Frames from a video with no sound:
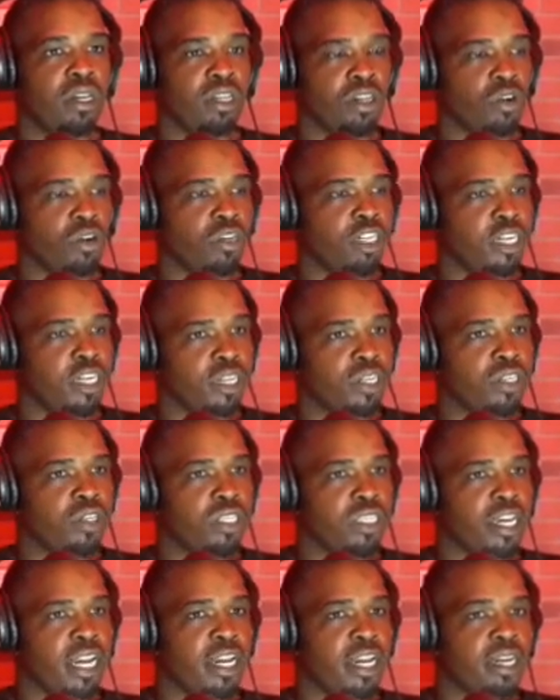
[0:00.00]
Your
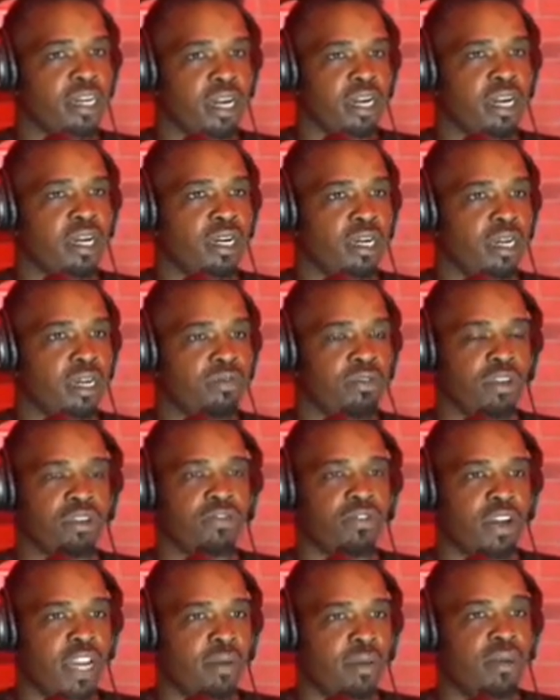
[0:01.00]
children taken care of,
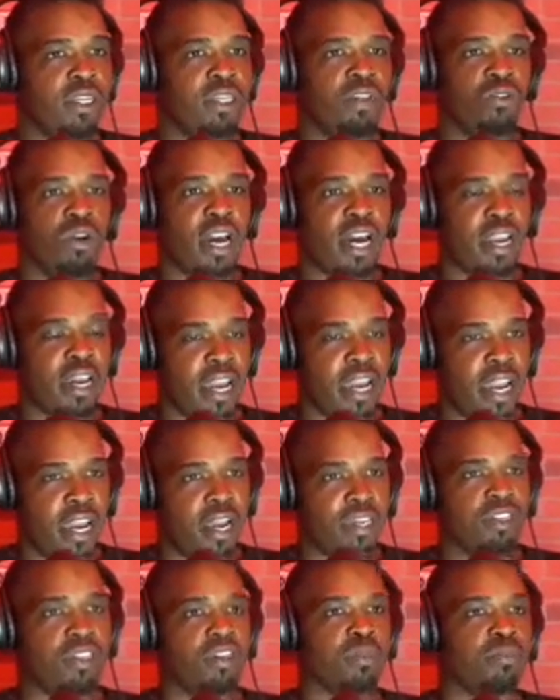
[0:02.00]
your family, you got a
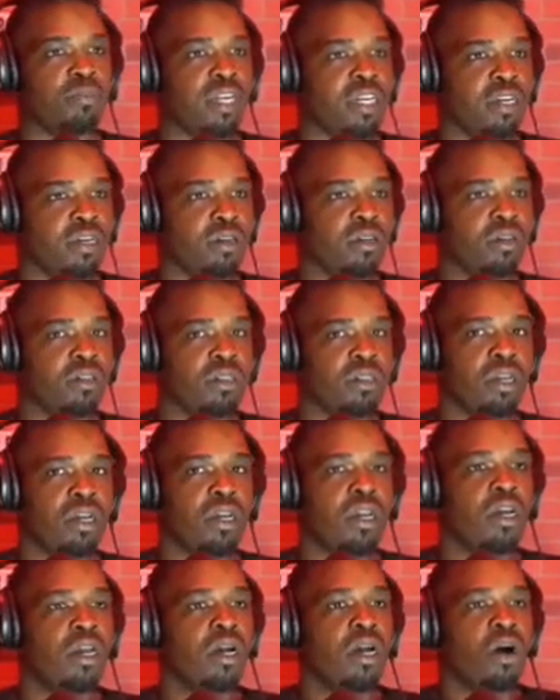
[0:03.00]
house, your bills,
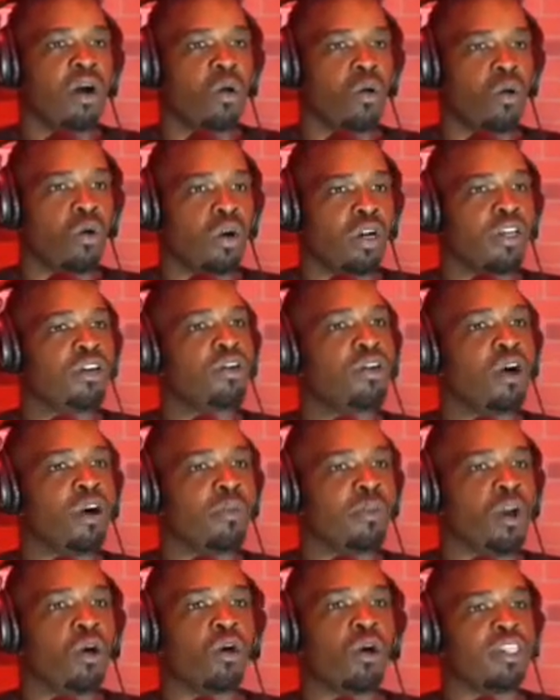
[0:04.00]
or you know what I
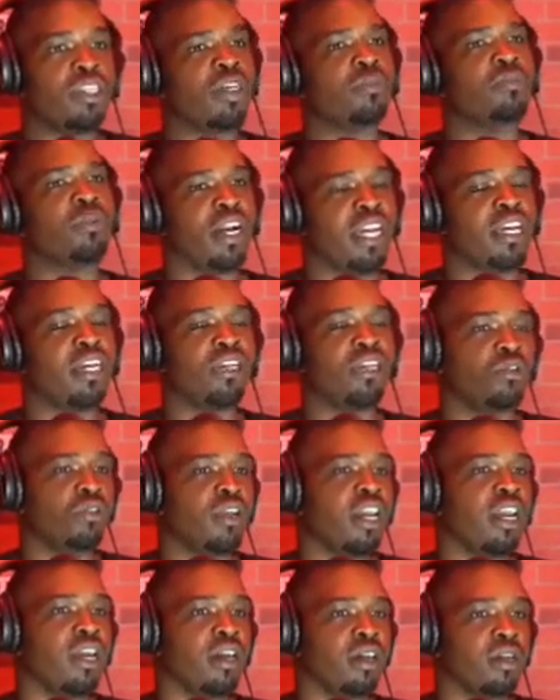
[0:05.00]
mean? Or is it bringing you
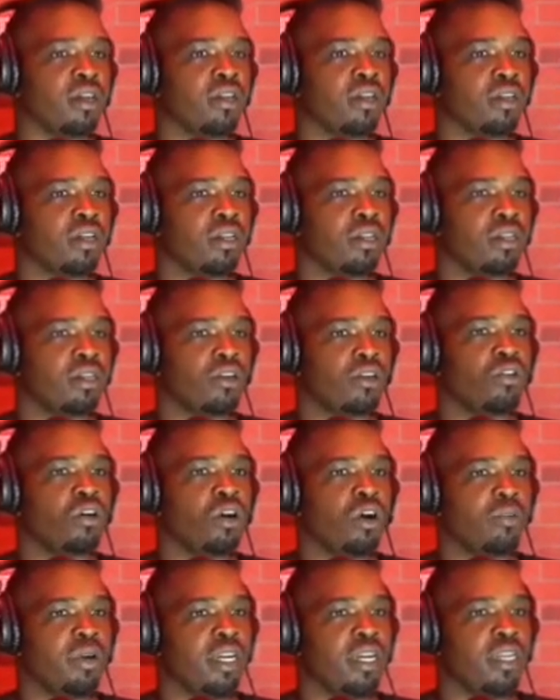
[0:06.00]
down? You know what
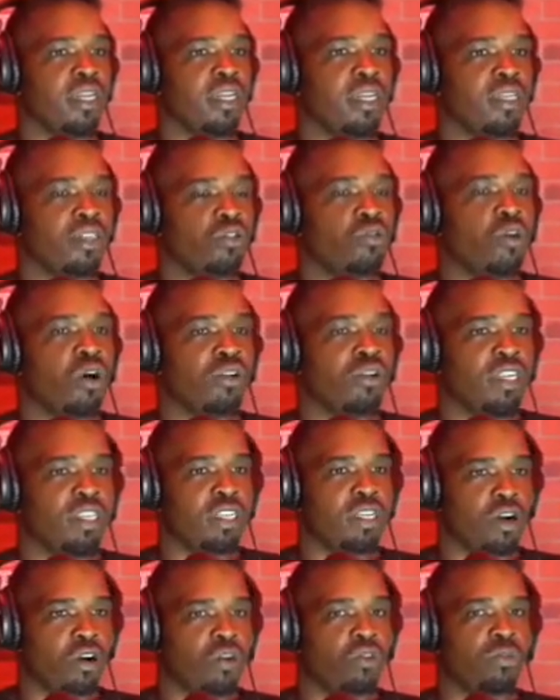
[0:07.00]
I mean? You on this
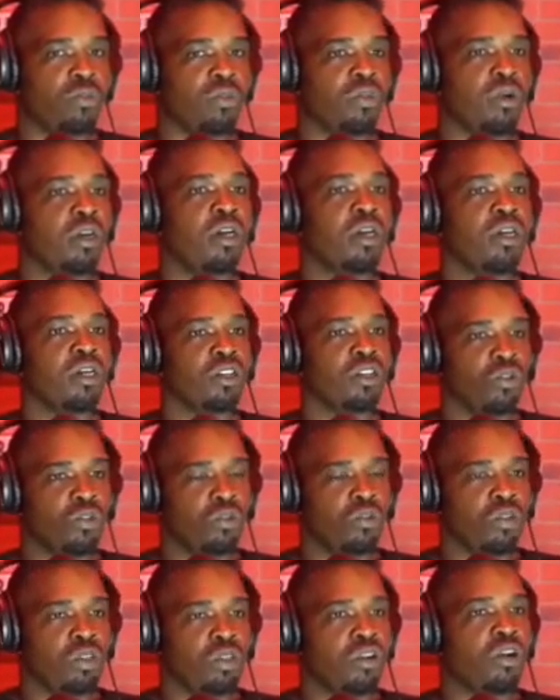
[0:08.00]
dope, you
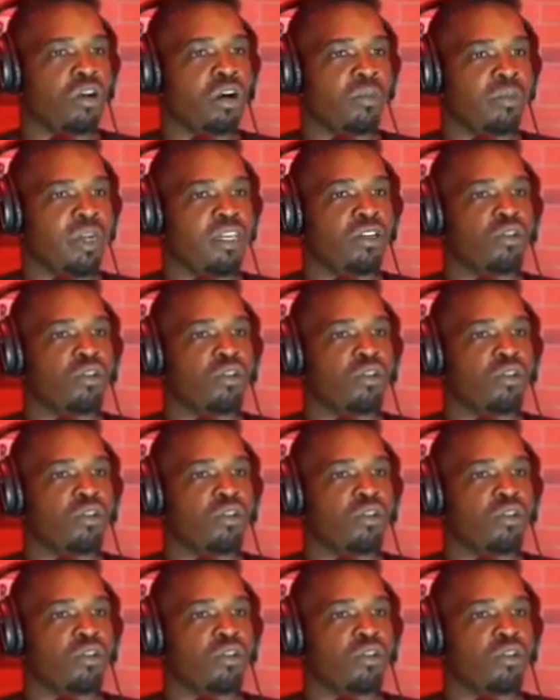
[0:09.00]
know what I mean?